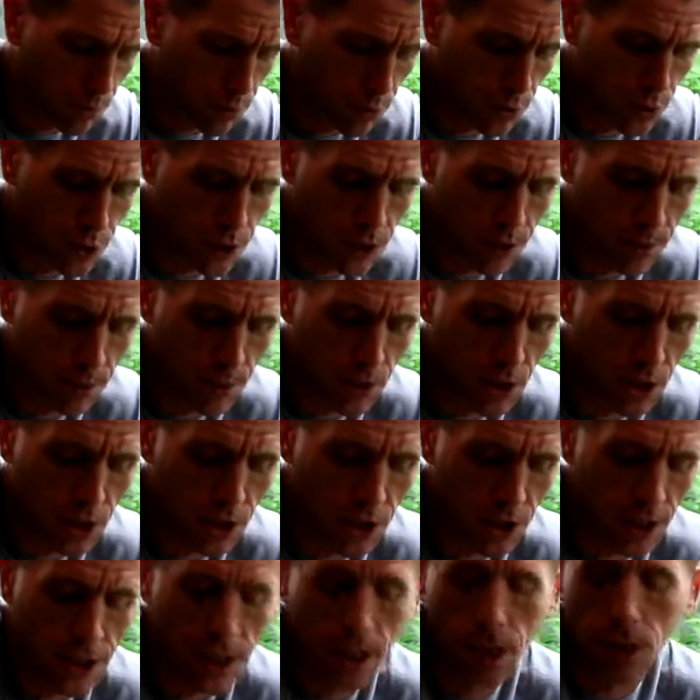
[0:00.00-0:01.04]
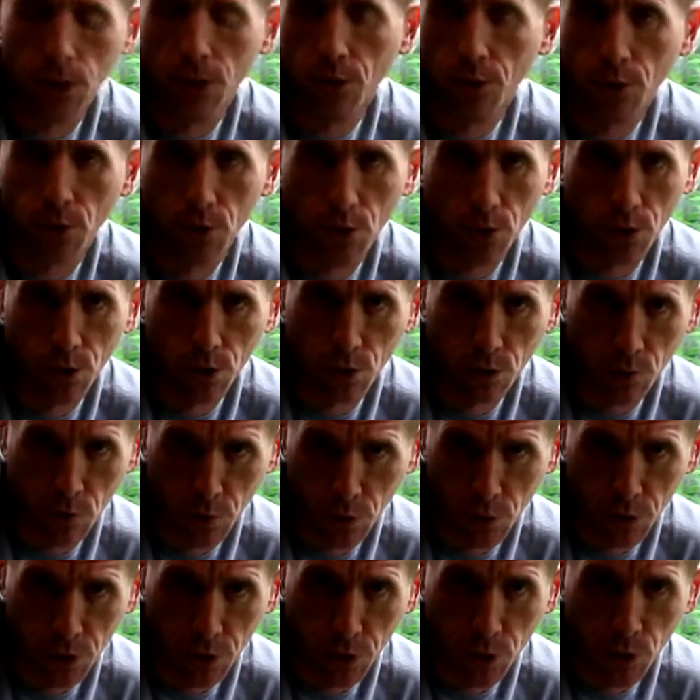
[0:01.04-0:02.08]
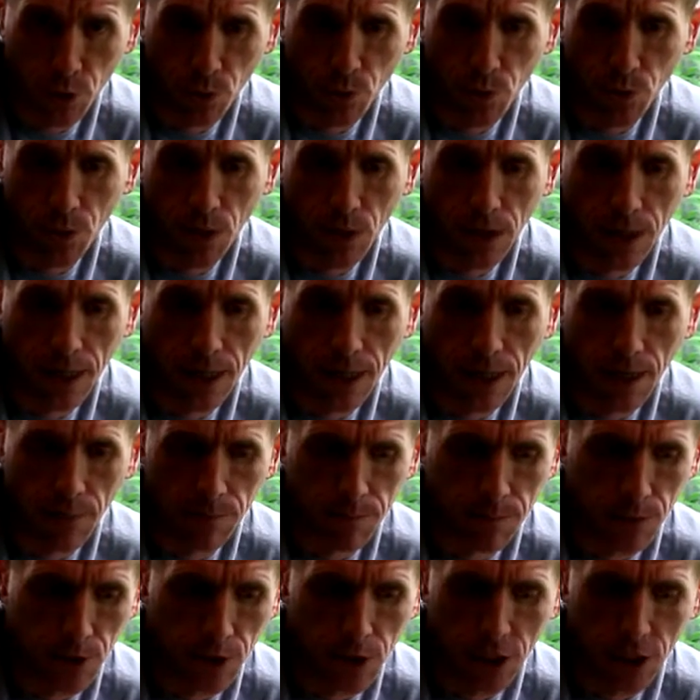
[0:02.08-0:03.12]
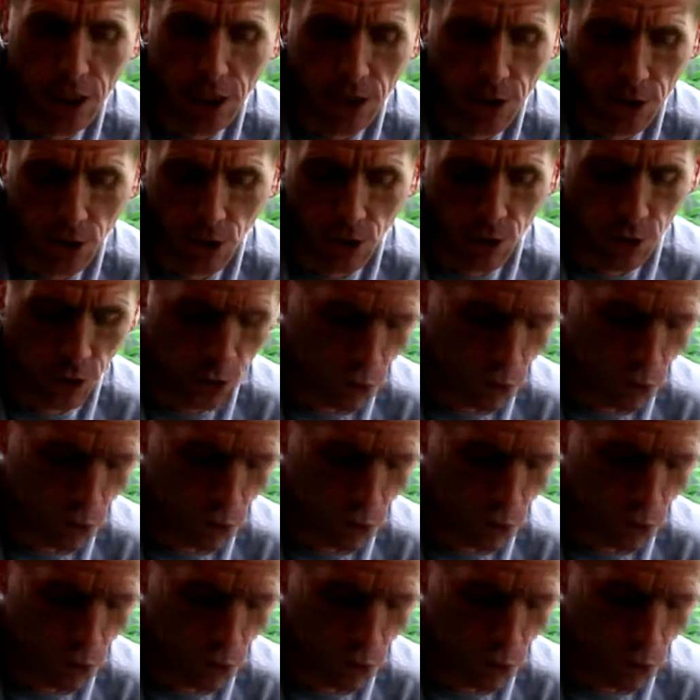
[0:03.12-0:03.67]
Pretty much any soil will do. The seeds aren't